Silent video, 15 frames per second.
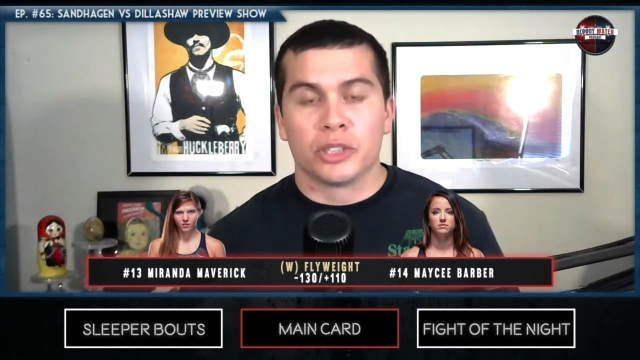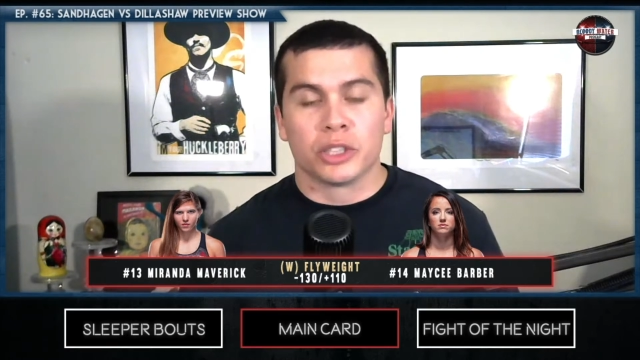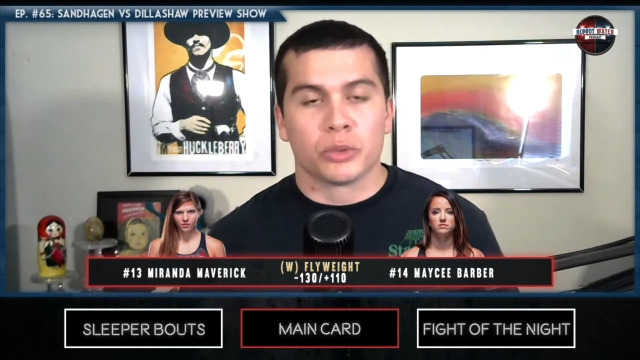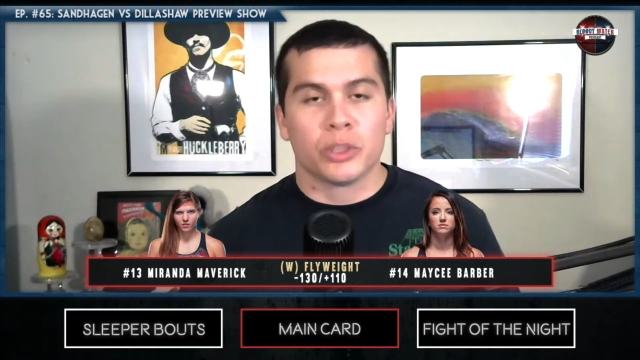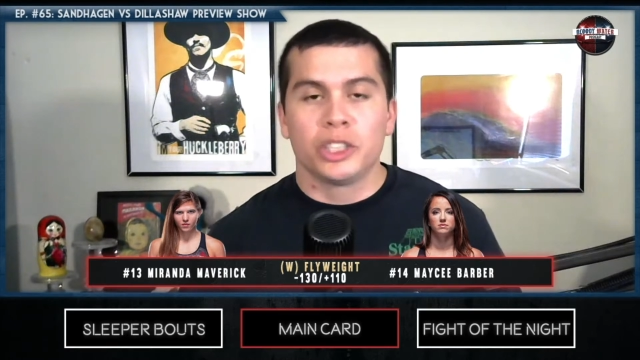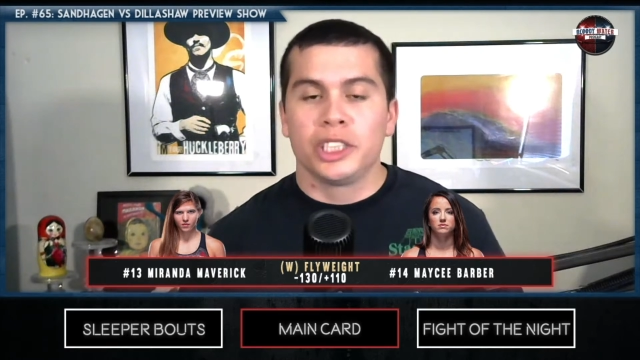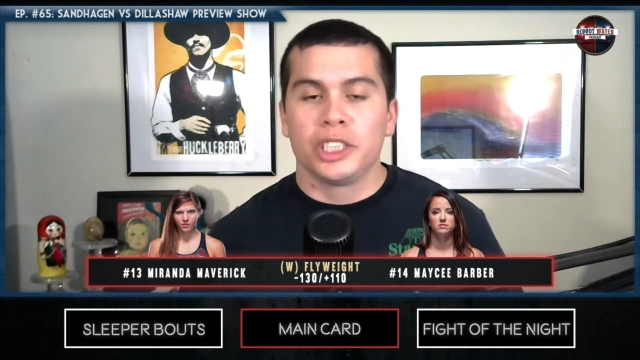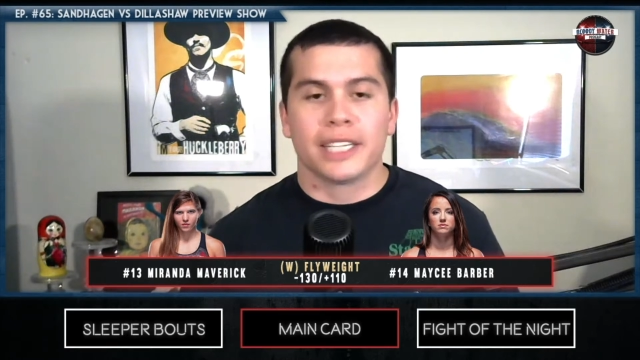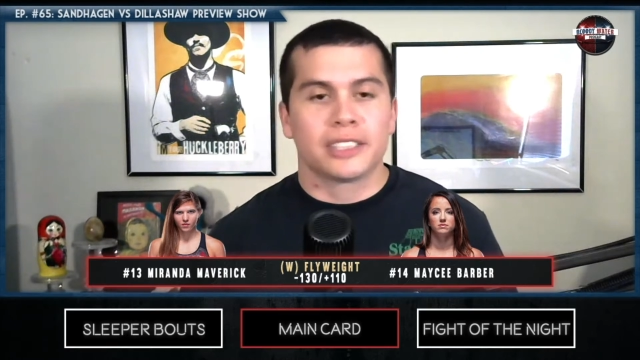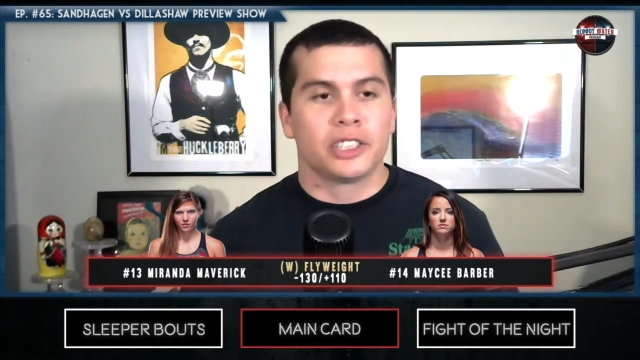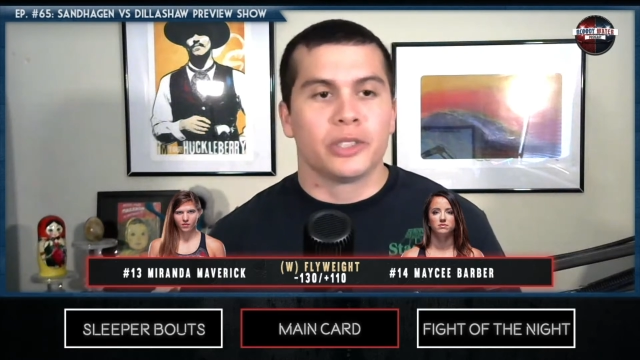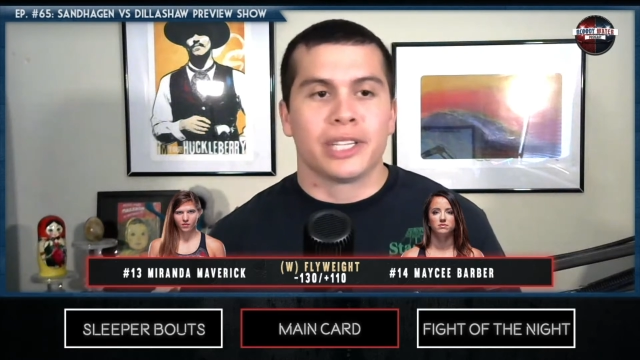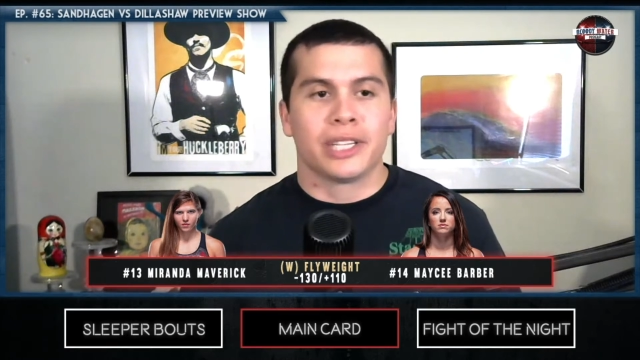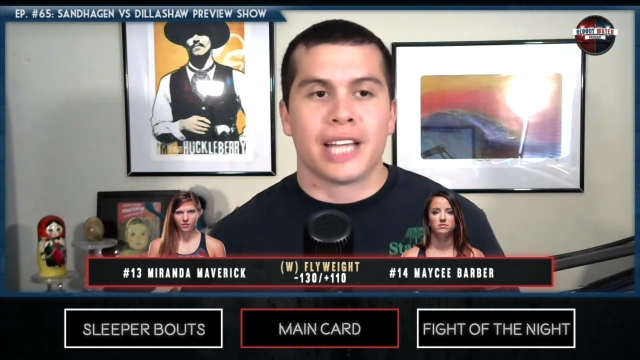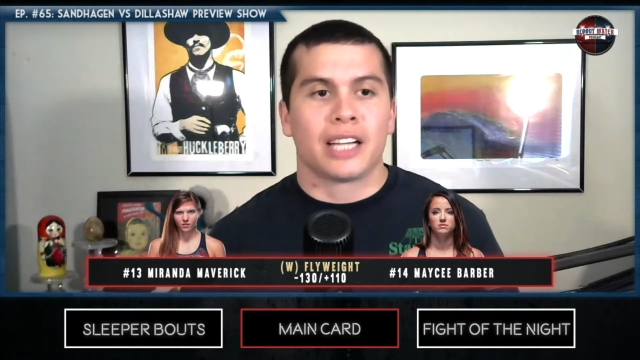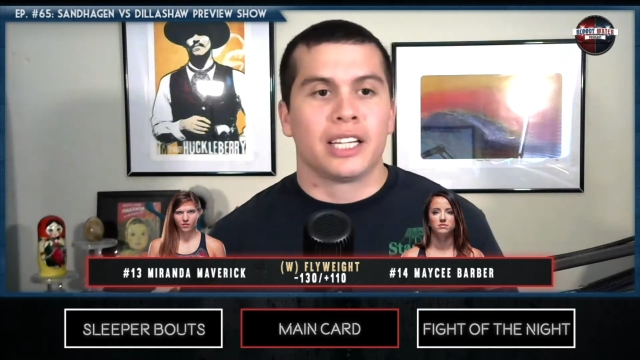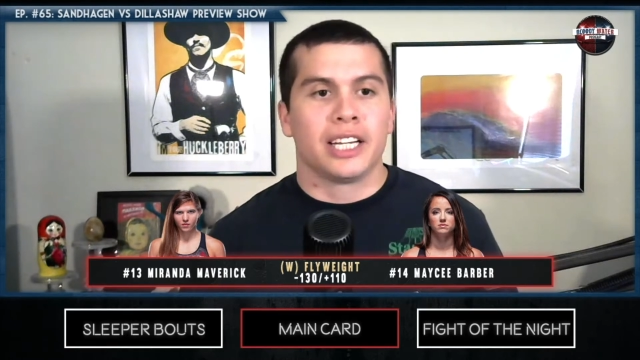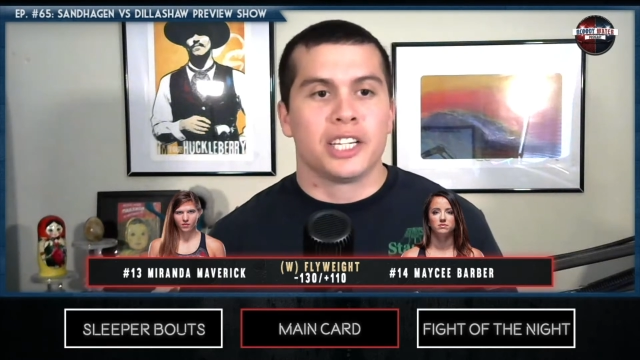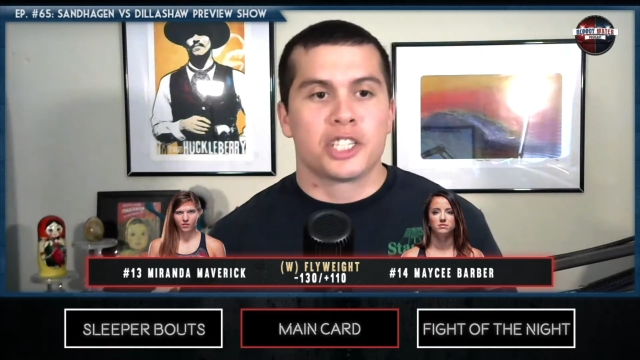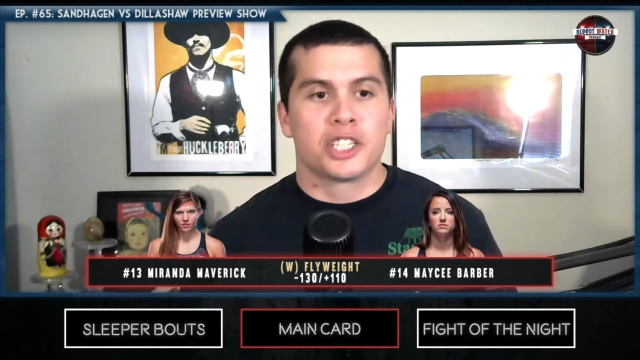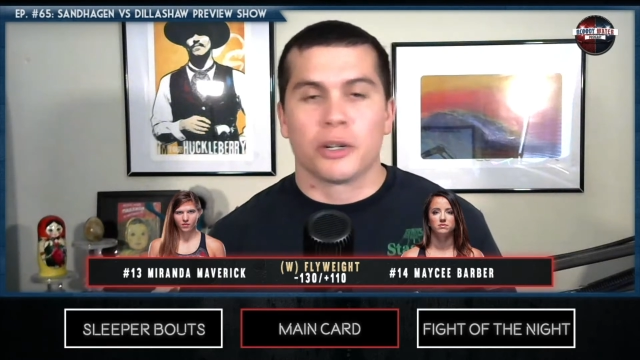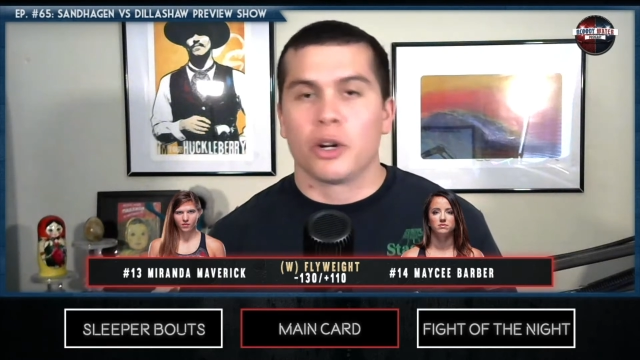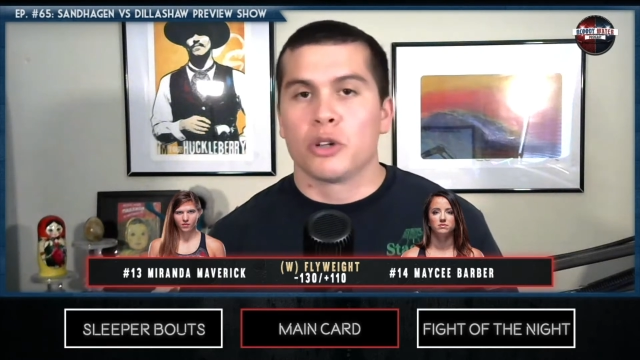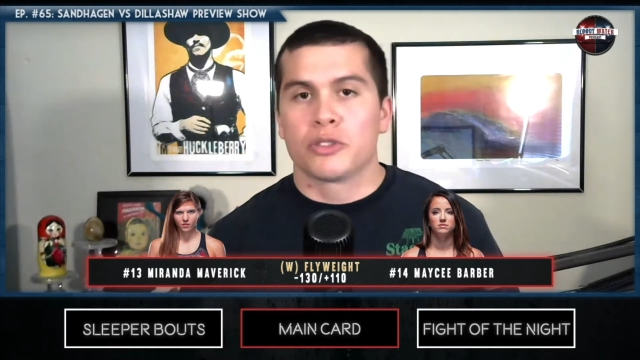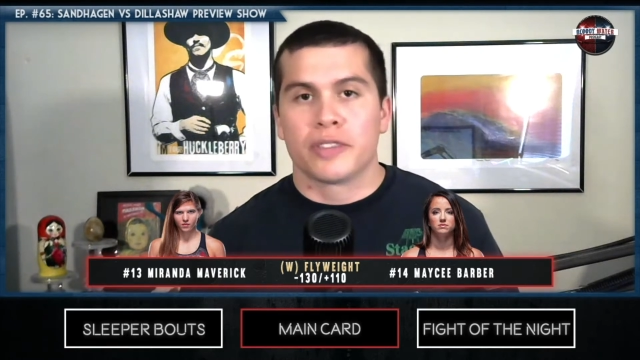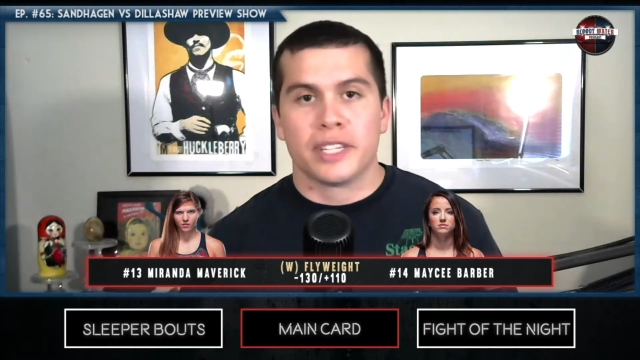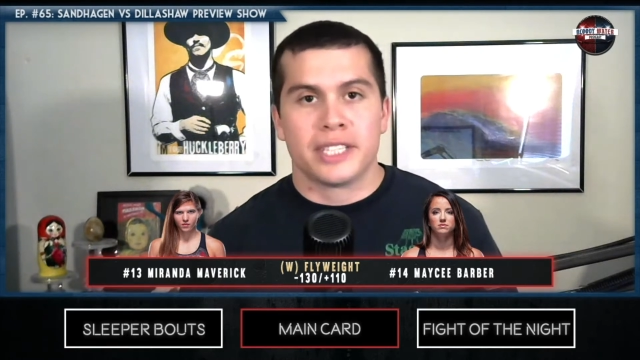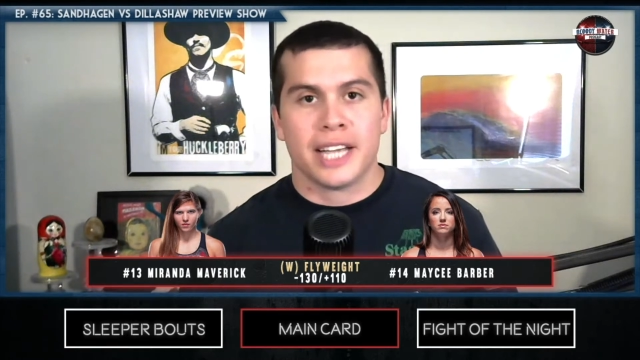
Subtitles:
because once she gets you in that clinch and goes for